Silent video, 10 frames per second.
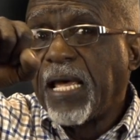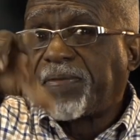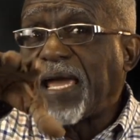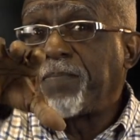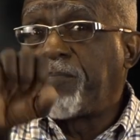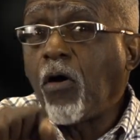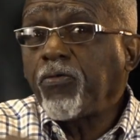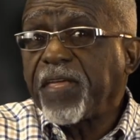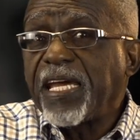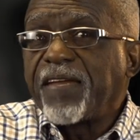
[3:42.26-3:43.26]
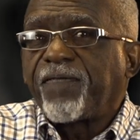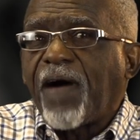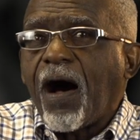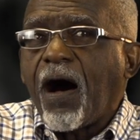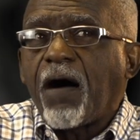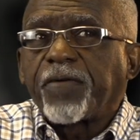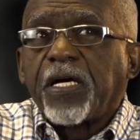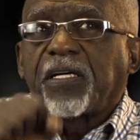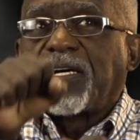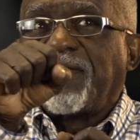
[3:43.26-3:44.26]
They both involve
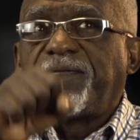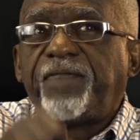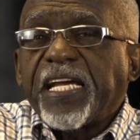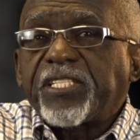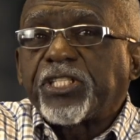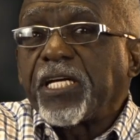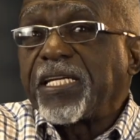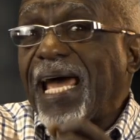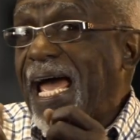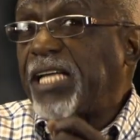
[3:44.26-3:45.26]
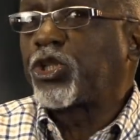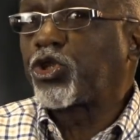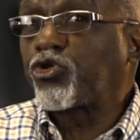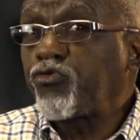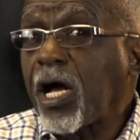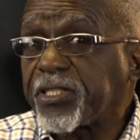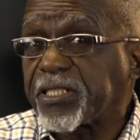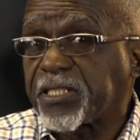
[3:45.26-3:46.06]
conviction and trust,